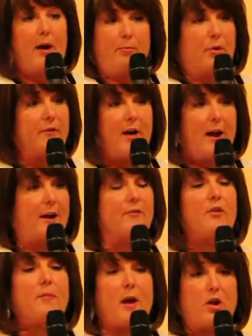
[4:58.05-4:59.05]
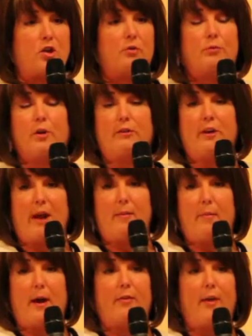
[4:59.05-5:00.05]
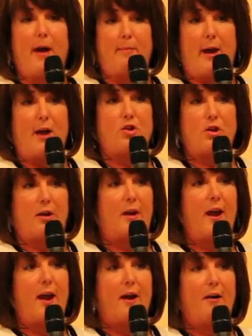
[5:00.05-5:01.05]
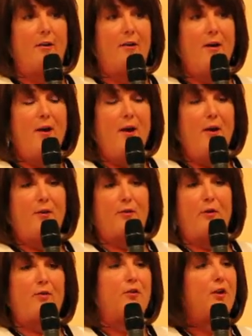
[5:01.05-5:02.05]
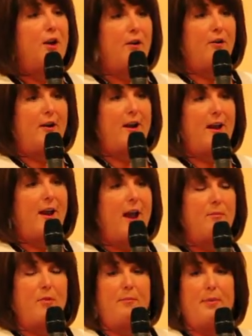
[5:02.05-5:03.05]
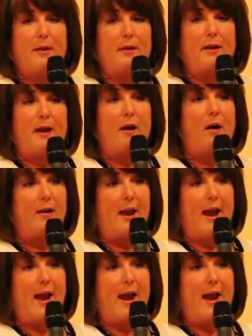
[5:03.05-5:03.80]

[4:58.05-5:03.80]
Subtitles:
provide information in real time about that patient care. So security and mobility on